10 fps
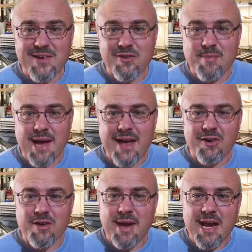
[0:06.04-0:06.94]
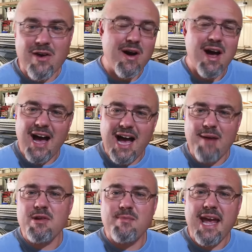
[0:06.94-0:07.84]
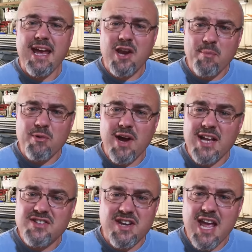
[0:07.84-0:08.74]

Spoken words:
there with my El Camino. I've been making upgrades in the